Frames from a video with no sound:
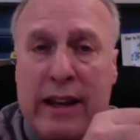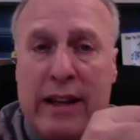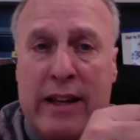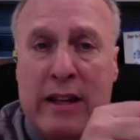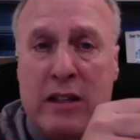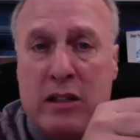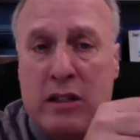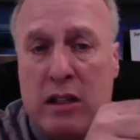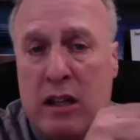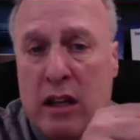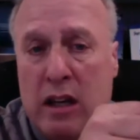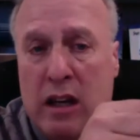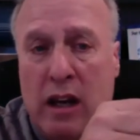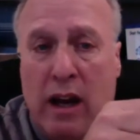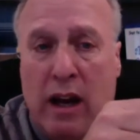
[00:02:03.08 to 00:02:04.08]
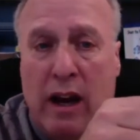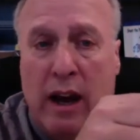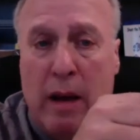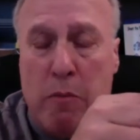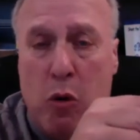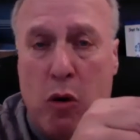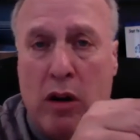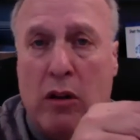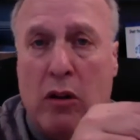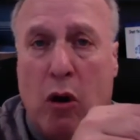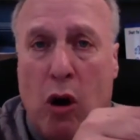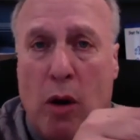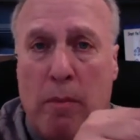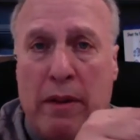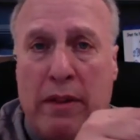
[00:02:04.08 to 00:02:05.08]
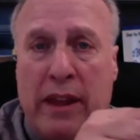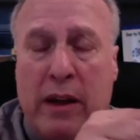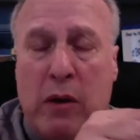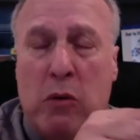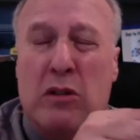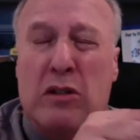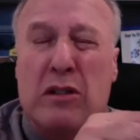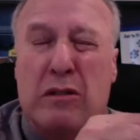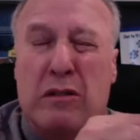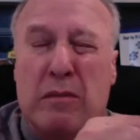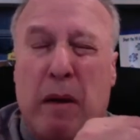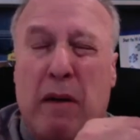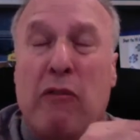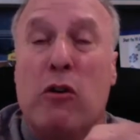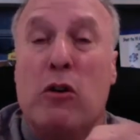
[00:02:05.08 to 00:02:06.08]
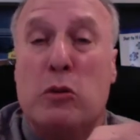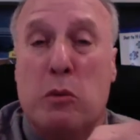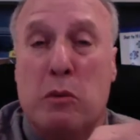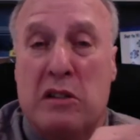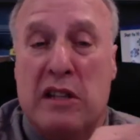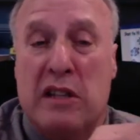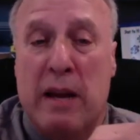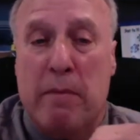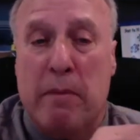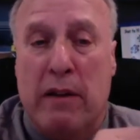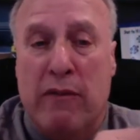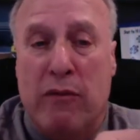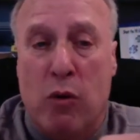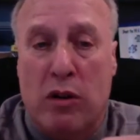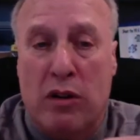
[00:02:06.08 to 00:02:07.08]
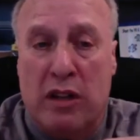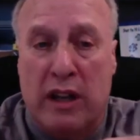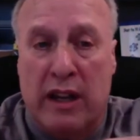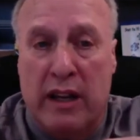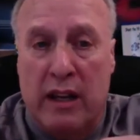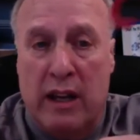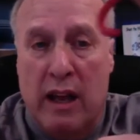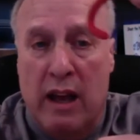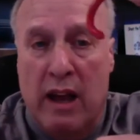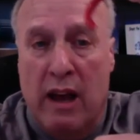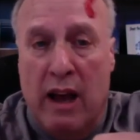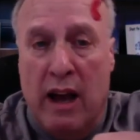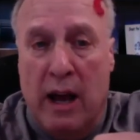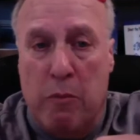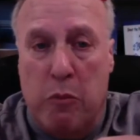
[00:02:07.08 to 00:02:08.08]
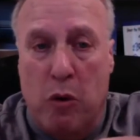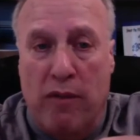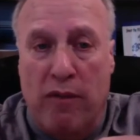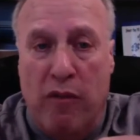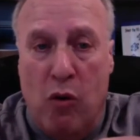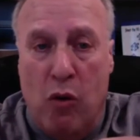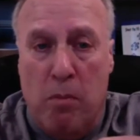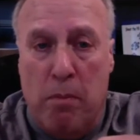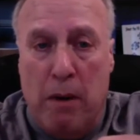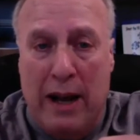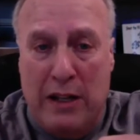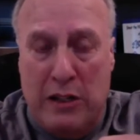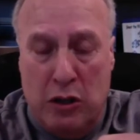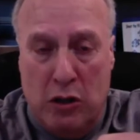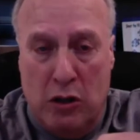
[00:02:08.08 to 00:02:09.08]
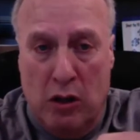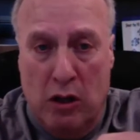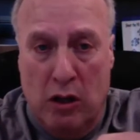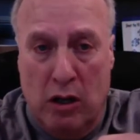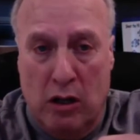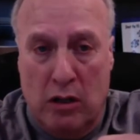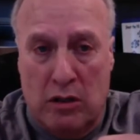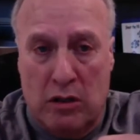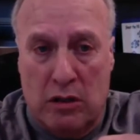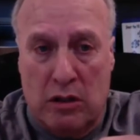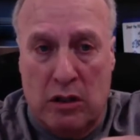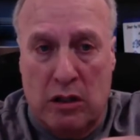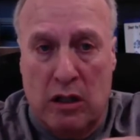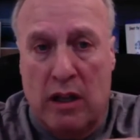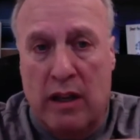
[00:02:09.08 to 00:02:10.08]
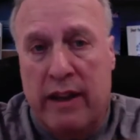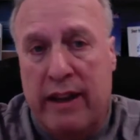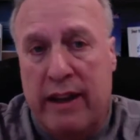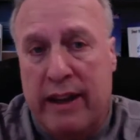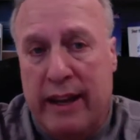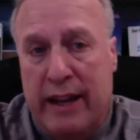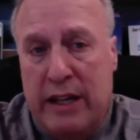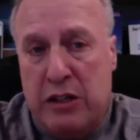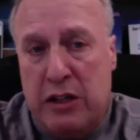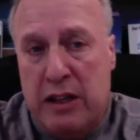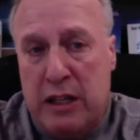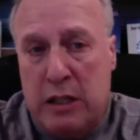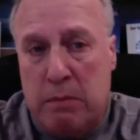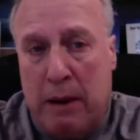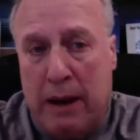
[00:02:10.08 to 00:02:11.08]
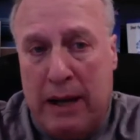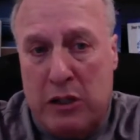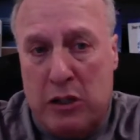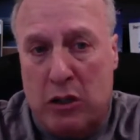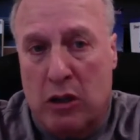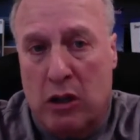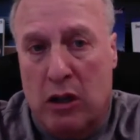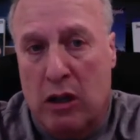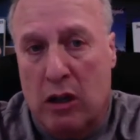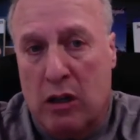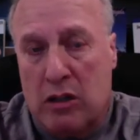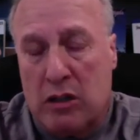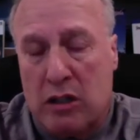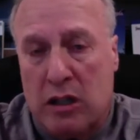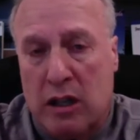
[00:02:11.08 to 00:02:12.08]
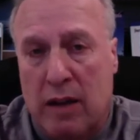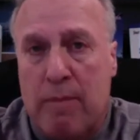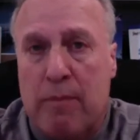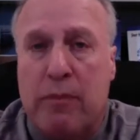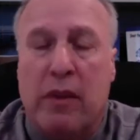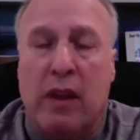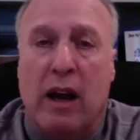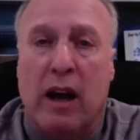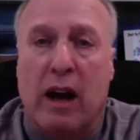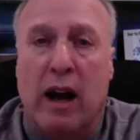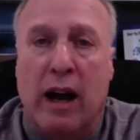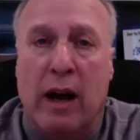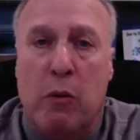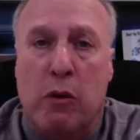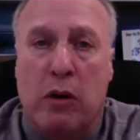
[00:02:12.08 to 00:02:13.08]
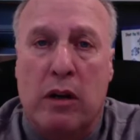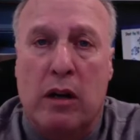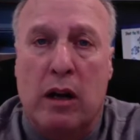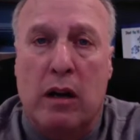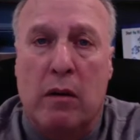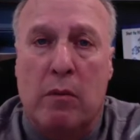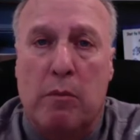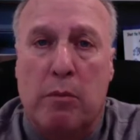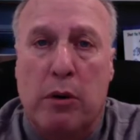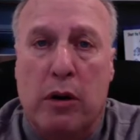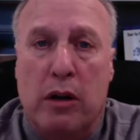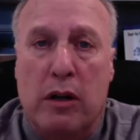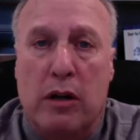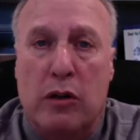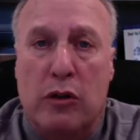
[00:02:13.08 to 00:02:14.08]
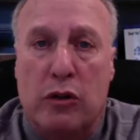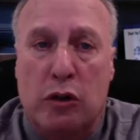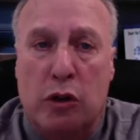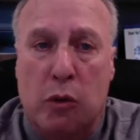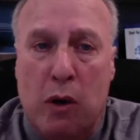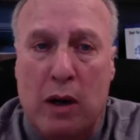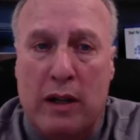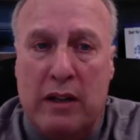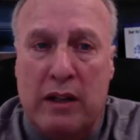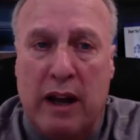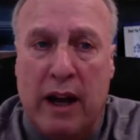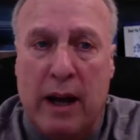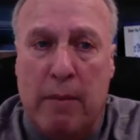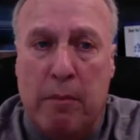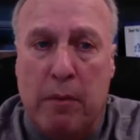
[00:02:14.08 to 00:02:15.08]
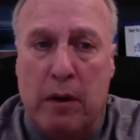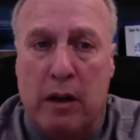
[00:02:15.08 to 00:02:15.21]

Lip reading: is I bought a tarp. I think it was, my first one was 10 by 14. I bought 4 bicycle hooks. Each of these bicycle hooks, I would put 2 on top,